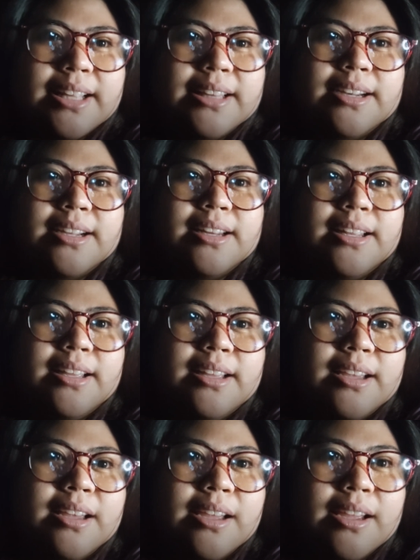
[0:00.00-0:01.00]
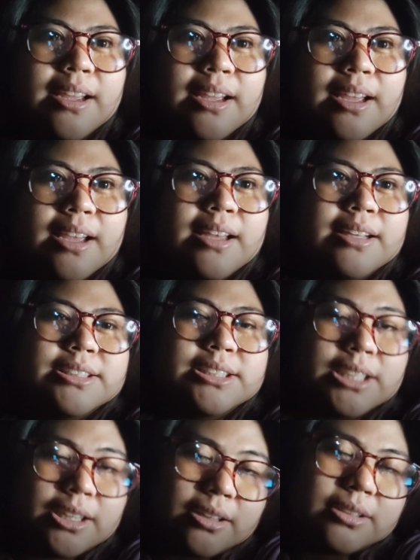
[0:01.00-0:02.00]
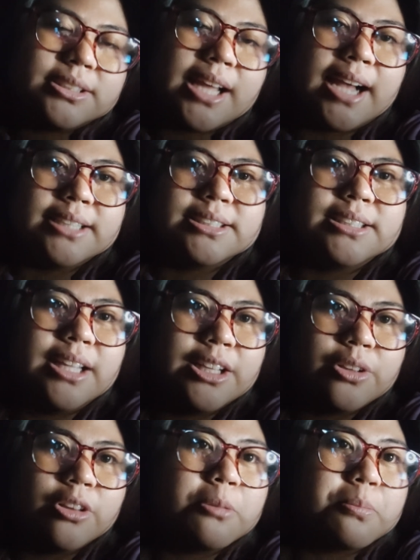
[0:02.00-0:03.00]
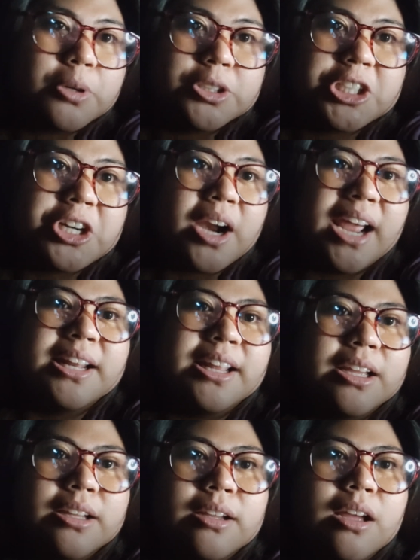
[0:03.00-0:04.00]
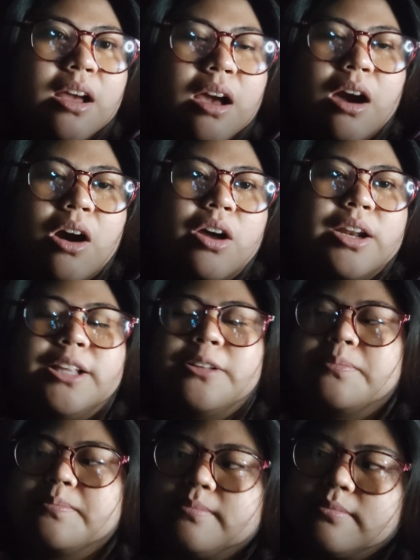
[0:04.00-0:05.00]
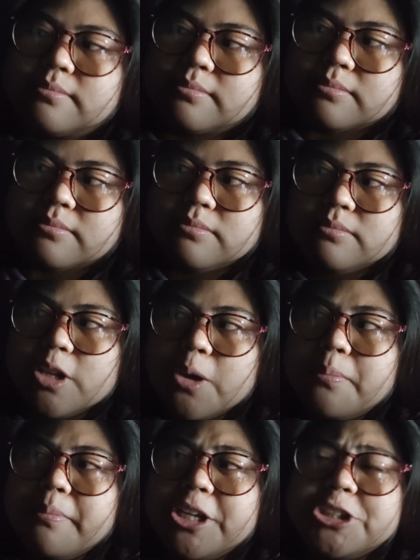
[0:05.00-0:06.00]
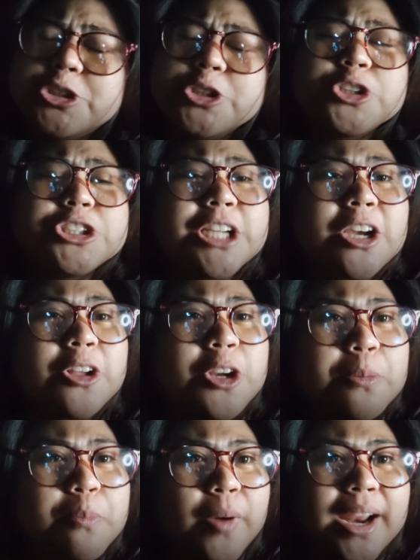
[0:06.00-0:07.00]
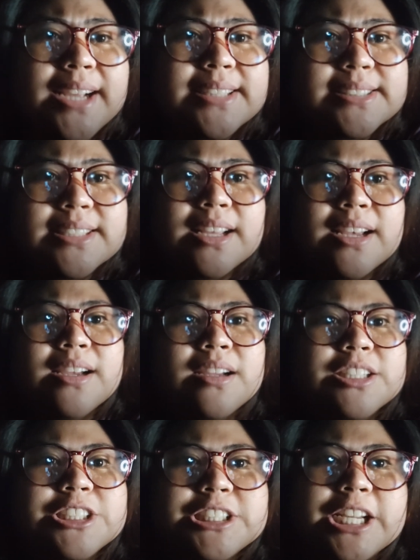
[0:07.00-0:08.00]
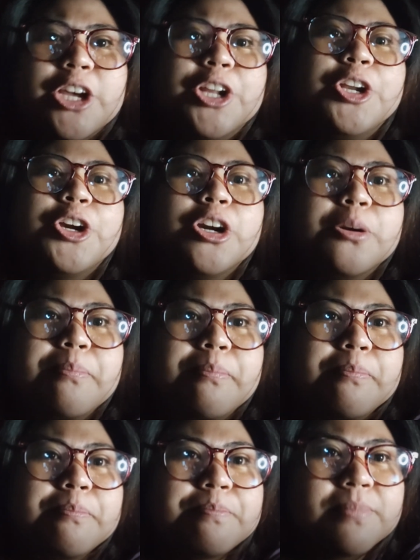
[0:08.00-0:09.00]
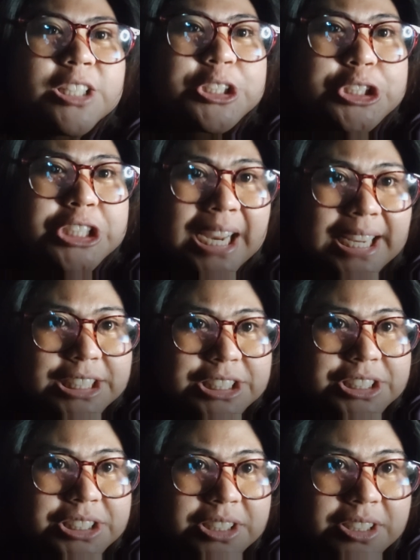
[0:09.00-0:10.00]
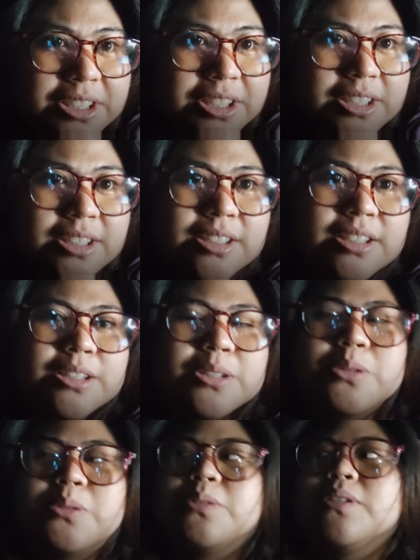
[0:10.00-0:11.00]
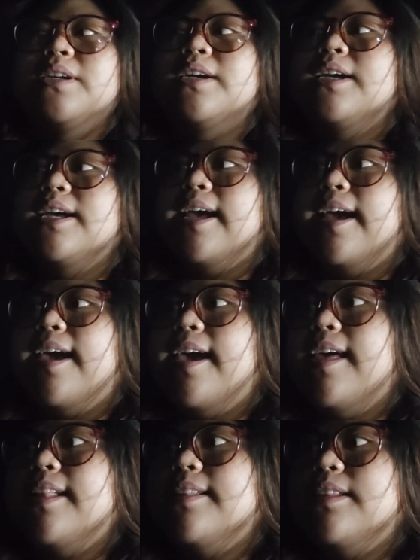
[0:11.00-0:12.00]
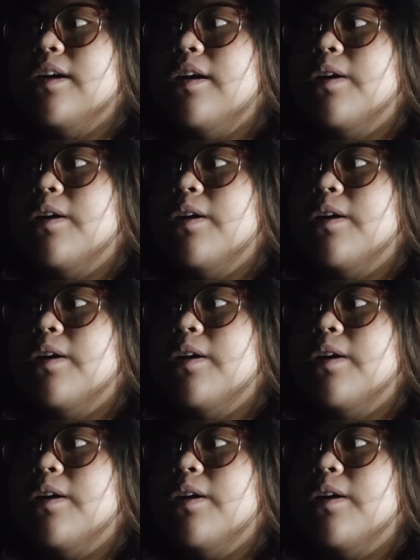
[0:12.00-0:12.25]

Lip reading: literally serious accident to the person riding on it. Make sure to check on your brakes, check on your chains, you know, and